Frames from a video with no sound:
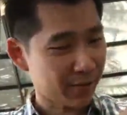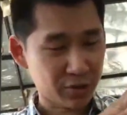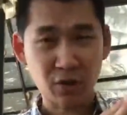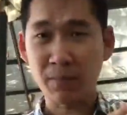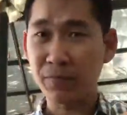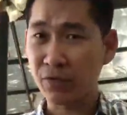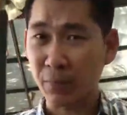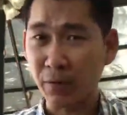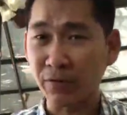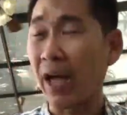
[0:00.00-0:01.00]
In a short
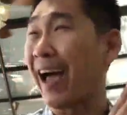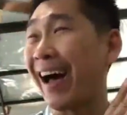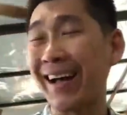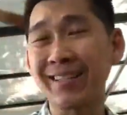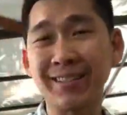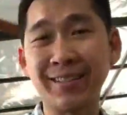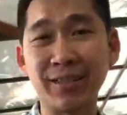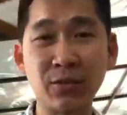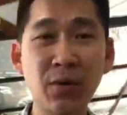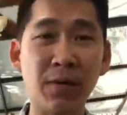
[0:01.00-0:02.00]
period of time, I hustle and
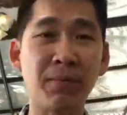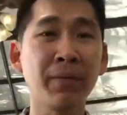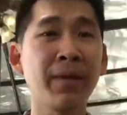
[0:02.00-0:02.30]
so on.